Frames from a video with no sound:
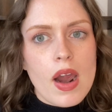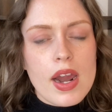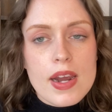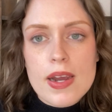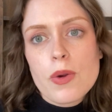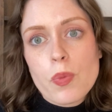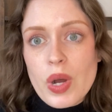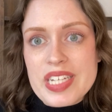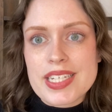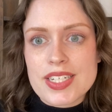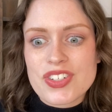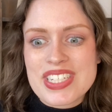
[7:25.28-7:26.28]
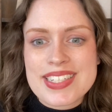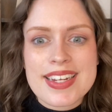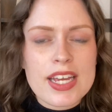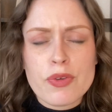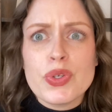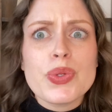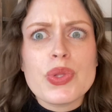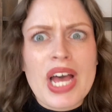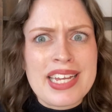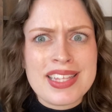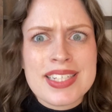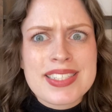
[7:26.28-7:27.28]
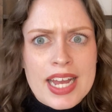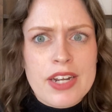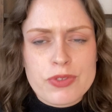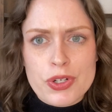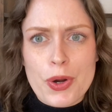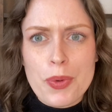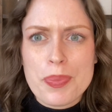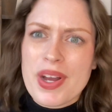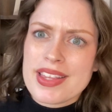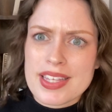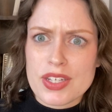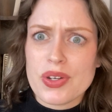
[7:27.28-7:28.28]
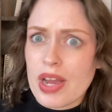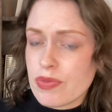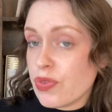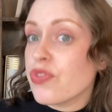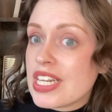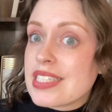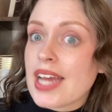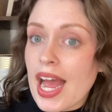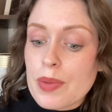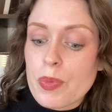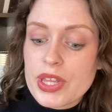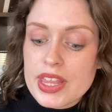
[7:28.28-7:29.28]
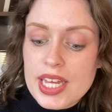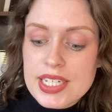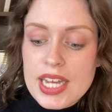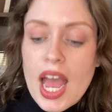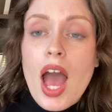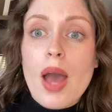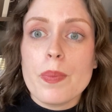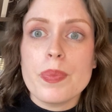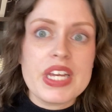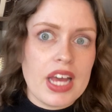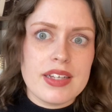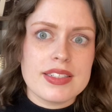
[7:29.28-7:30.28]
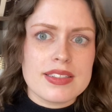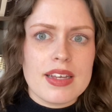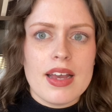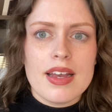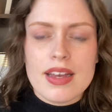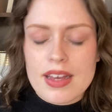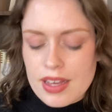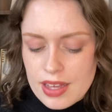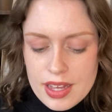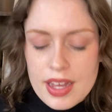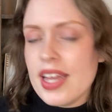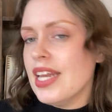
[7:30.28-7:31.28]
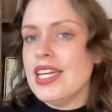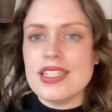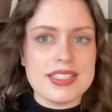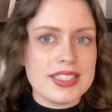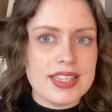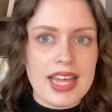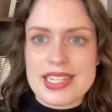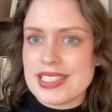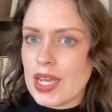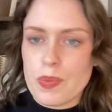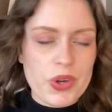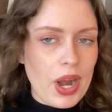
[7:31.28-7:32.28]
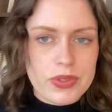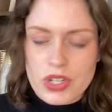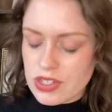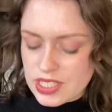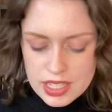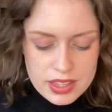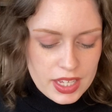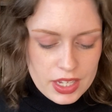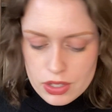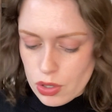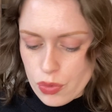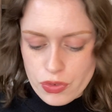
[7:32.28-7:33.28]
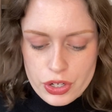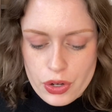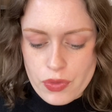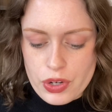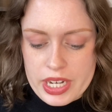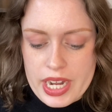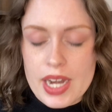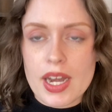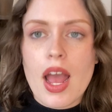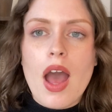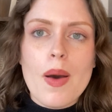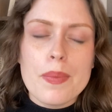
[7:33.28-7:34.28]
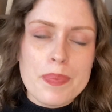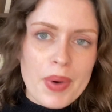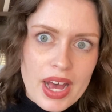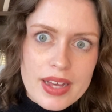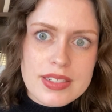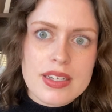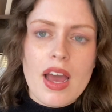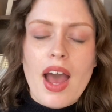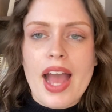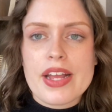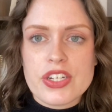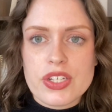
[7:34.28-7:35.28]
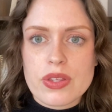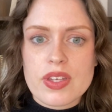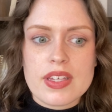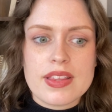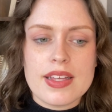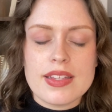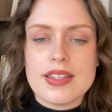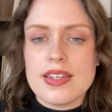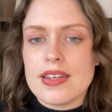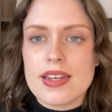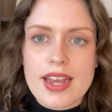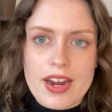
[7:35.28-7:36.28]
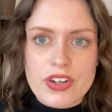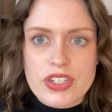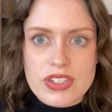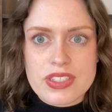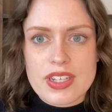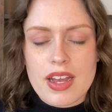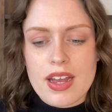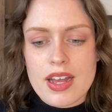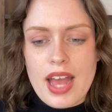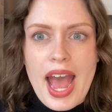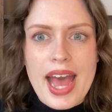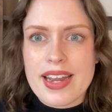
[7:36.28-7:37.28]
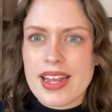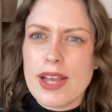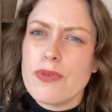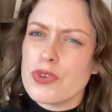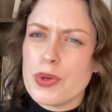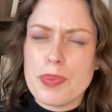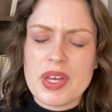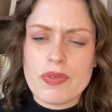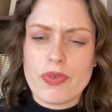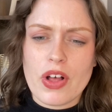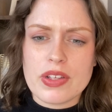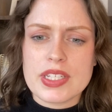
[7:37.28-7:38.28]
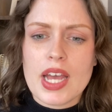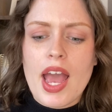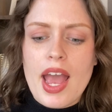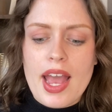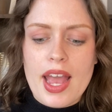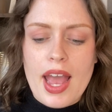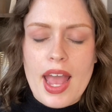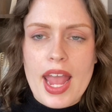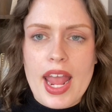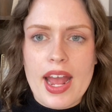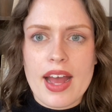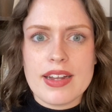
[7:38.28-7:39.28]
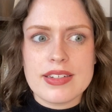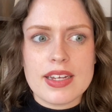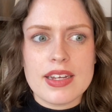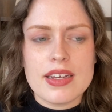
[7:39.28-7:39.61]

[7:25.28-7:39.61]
it was interesting. If you like this kind of trope, I think you'd have a fun time with it because it is that same Groundhog Day thing over and over again. But I do think that the characters had a few pitfalls and